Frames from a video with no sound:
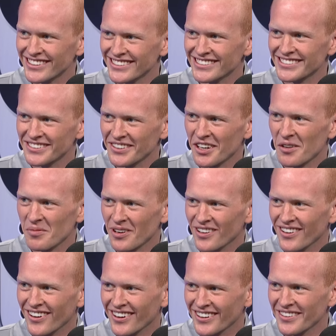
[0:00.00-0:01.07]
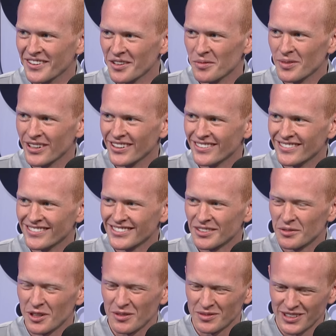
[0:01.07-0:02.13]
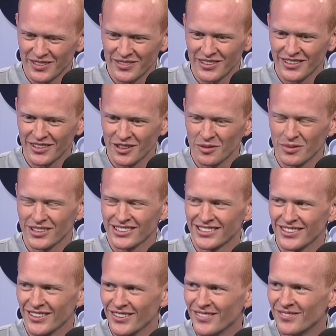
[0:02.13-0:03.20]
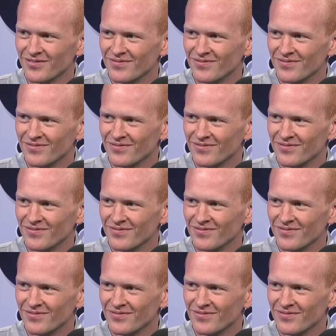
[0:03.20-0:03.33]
is still coming along a little bit. Sometimes I feel a little bit slow.